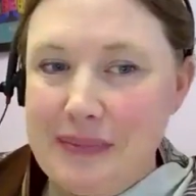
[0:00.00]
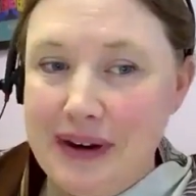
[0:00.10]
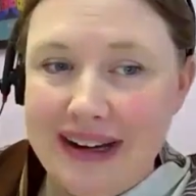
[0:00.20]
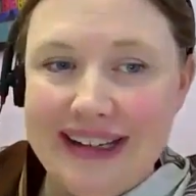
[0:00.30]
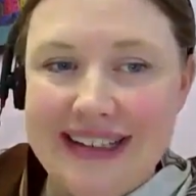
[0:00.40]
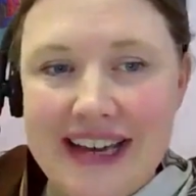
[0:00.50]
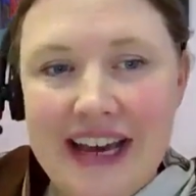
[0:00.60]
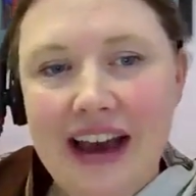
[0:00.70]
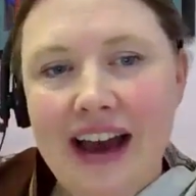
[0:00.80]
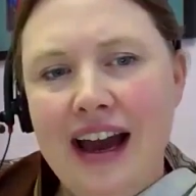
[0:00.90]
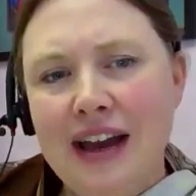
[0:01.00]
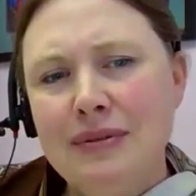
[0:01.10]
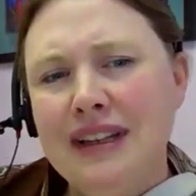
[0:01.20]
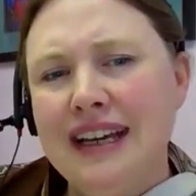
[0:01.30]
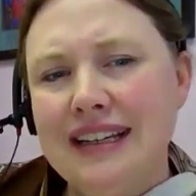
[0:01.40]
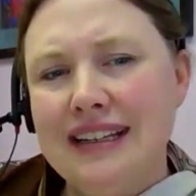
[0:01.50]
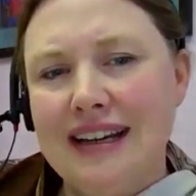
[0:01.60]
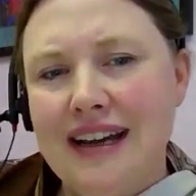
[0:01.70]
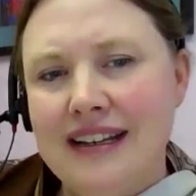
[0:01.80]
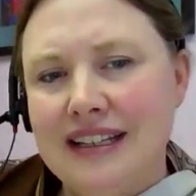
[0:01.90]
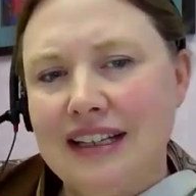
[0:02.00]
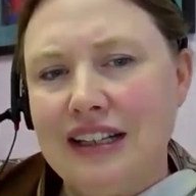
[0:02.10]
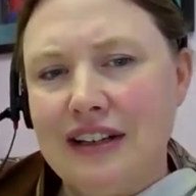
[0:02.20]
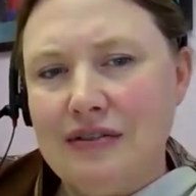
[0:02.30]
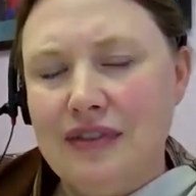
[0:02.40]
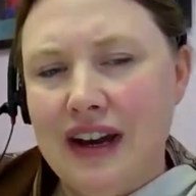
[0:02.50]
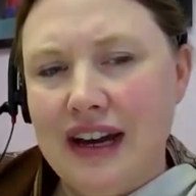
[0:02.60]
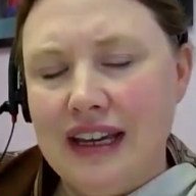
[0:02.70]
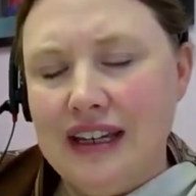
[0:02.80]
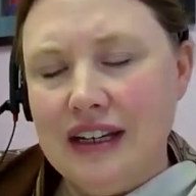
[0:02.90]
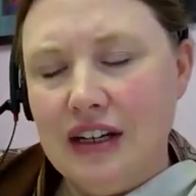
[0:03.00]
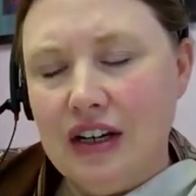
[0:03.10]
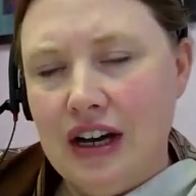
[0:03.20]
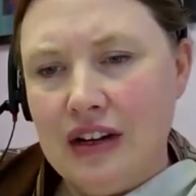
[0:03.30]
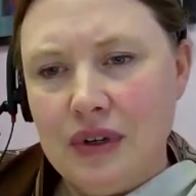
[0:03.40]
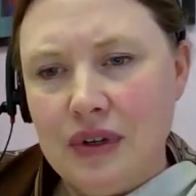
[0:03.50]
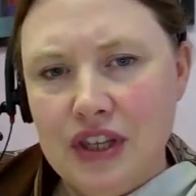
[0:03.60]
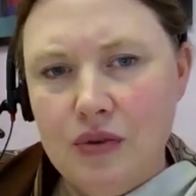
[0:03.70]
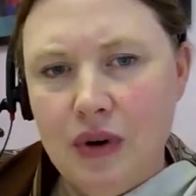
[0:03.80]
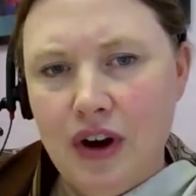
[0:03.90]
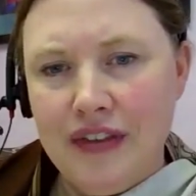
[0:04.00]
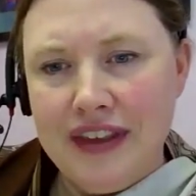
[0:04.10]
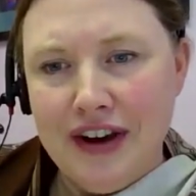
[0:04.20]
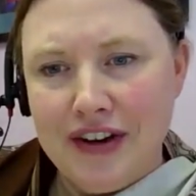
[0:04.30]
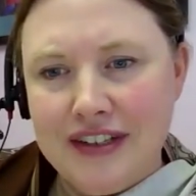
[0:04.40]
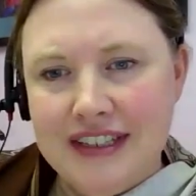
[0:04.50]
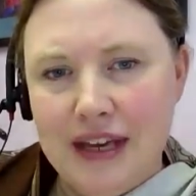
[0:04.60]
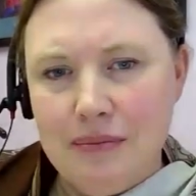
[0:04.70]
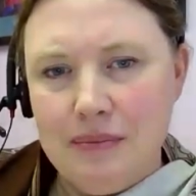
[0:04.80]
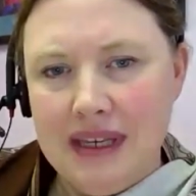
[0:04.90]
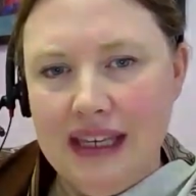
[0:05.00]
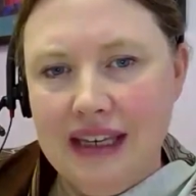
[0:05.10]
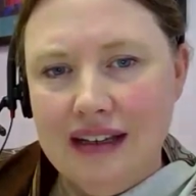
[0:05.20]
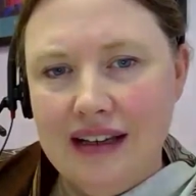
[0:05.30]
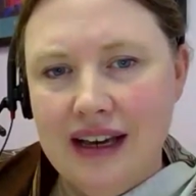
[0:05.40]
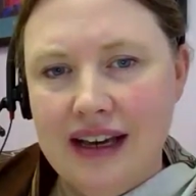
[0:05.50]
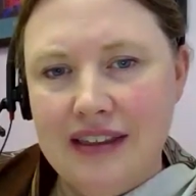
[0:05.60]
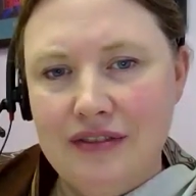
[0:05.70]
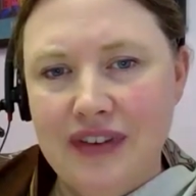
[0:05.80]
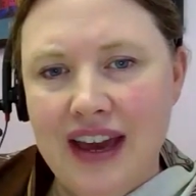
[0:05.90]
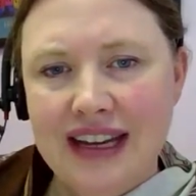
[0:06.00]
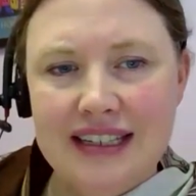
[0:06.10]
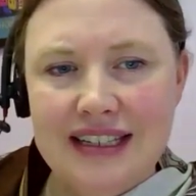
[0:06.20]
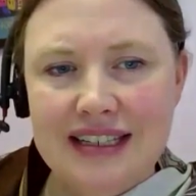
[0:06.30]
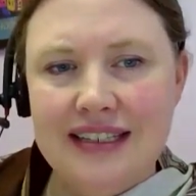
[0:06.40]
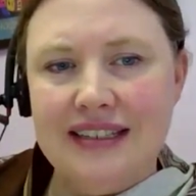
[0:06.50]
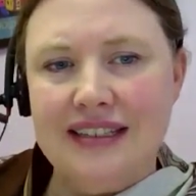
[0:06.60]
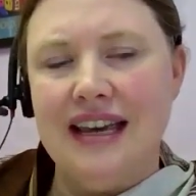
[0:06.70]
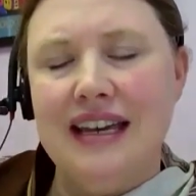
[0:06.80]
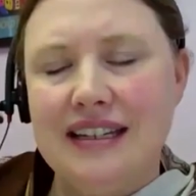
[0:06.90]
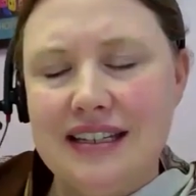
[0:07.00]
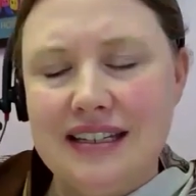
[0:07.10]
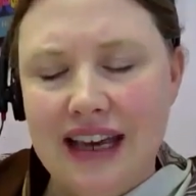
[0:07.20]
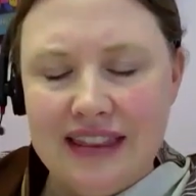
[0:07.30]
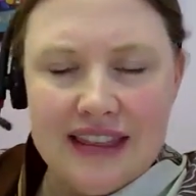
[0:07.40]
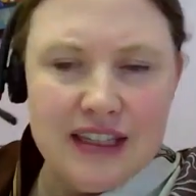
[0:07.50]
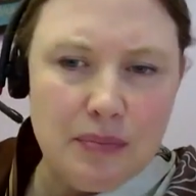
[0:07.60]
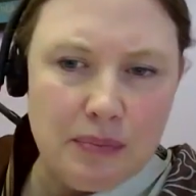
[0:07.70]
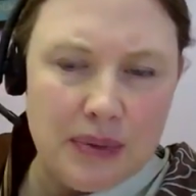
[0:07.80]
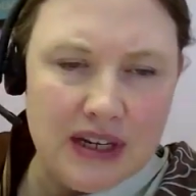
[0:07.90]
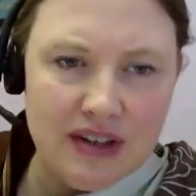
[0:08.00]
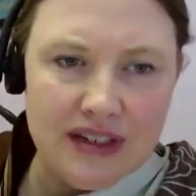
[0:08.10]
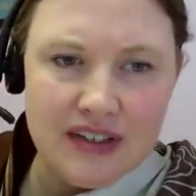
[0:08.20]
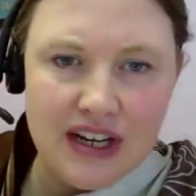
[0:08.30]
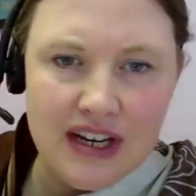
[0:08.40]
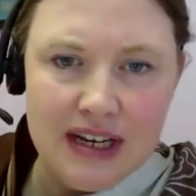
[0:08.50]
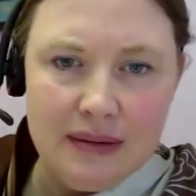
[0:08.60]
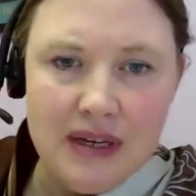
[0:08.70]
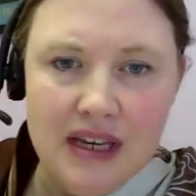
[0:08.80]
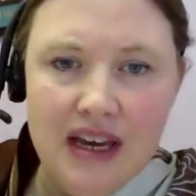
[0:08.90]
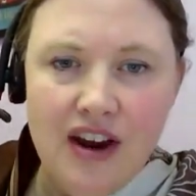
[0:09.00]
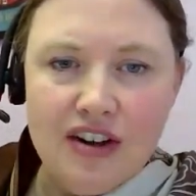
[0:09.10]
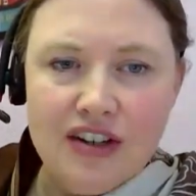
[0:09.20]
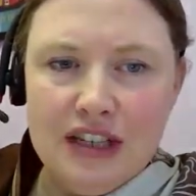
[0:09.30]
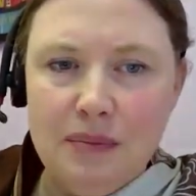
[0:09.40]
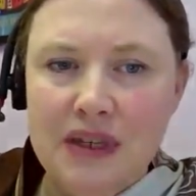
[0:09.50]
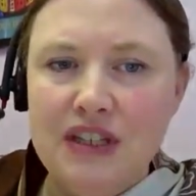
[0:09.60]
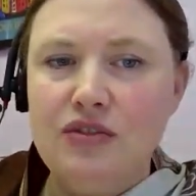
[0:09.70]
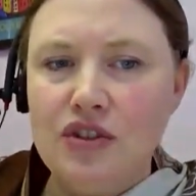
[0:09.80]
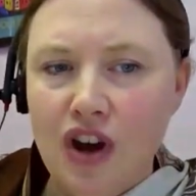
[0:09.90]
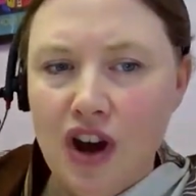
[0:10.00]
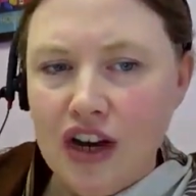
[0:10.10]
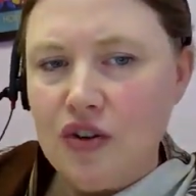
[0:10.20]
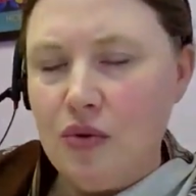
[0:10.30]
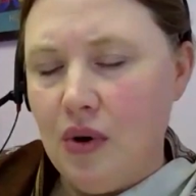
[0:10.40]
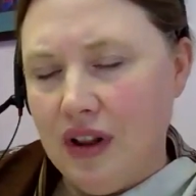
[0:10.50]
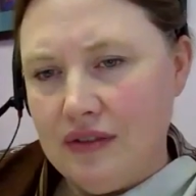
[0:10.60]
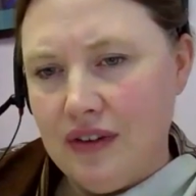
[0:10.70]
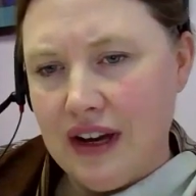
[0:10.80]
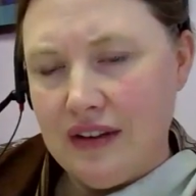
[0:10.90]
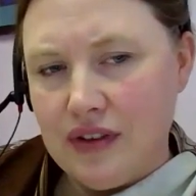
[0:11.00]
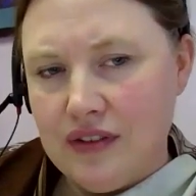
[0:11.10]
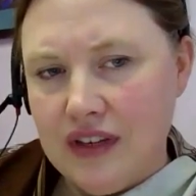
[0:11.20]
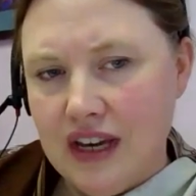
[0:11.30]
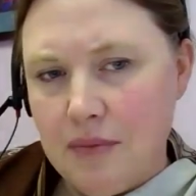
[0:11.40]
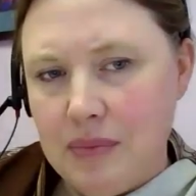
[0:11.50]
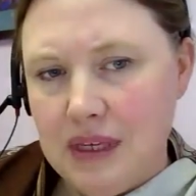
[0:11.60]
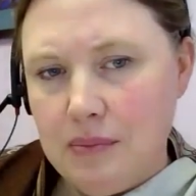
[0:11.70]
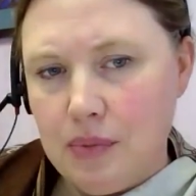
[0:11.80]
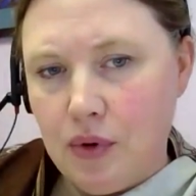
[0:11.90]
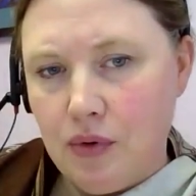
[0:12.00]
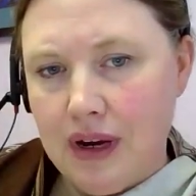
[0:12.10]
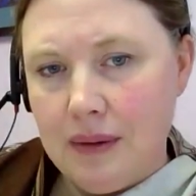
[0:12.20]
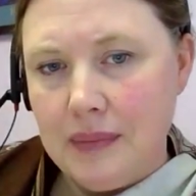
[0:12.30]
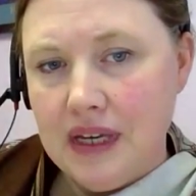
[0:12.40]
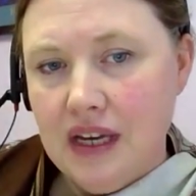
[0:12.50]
mind. I would like to clarify with you on the RCMP. The fact is that at this period of time, RCMP do not qualify for the VIP program.